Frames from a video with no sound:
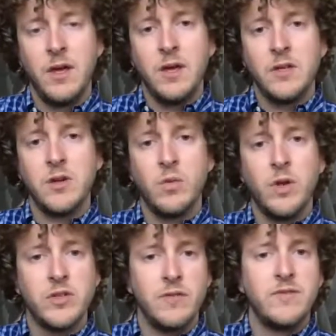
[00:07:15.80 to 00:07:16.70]
So we
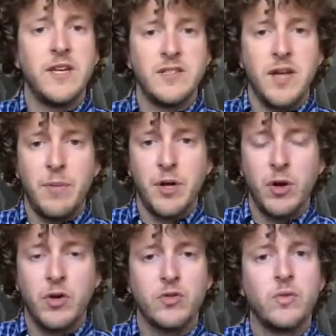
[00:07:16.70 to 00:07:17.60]
also have desktop
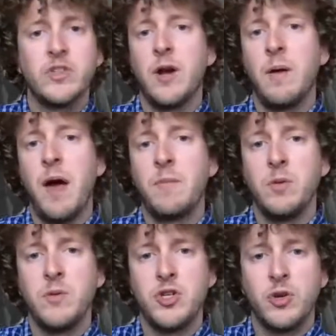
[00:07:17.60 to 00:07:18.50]
encoders, which I'm going
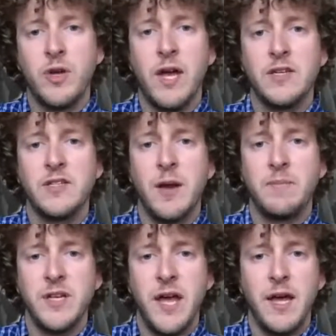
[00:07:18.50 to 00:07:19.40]
to be showing you how to set up
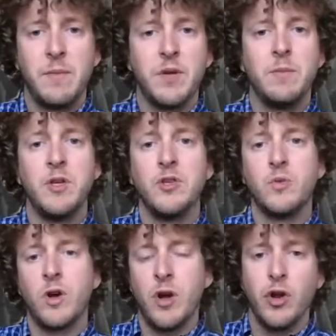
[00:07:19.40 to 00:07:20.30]
today. I'm going to be using
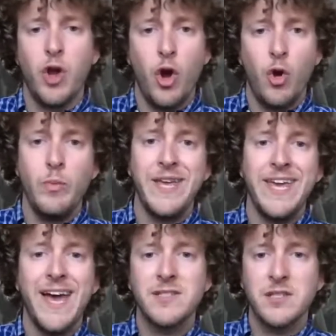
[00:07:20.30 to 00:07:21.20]
one called
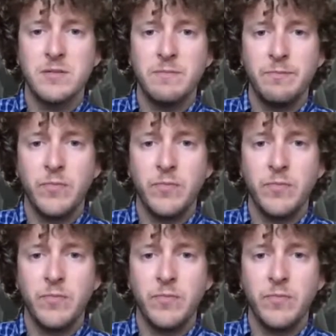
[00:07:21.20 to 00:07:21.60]
OBS.